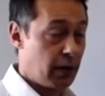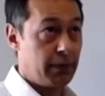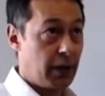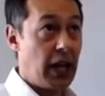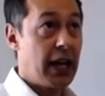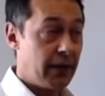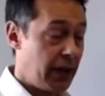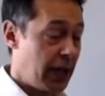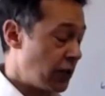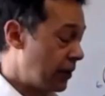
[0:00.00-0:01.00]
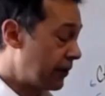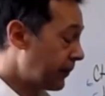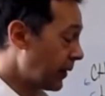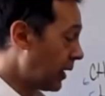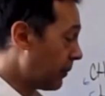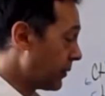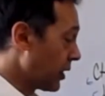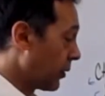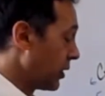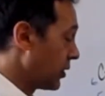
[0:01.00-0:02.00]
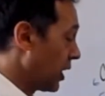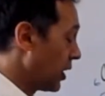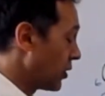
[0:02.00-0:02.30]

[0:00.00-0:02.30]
a lot of Asia, Southeast Asian,